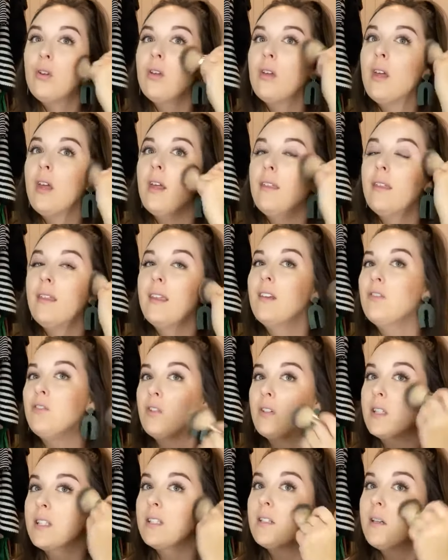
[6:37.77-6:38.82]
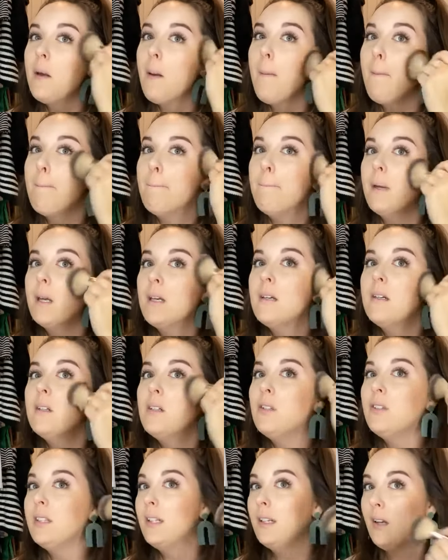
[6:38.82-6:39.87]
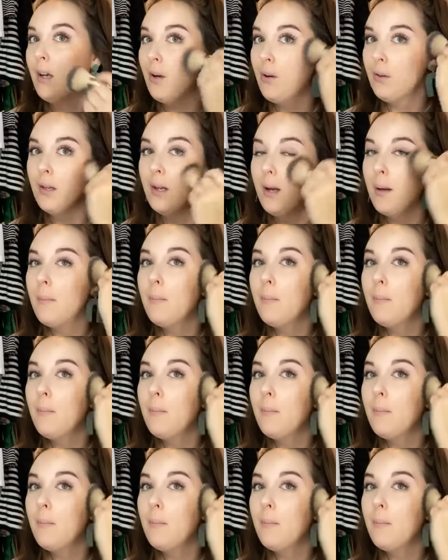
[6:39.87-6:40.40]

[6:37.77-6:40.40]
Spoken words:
and then just build it on up.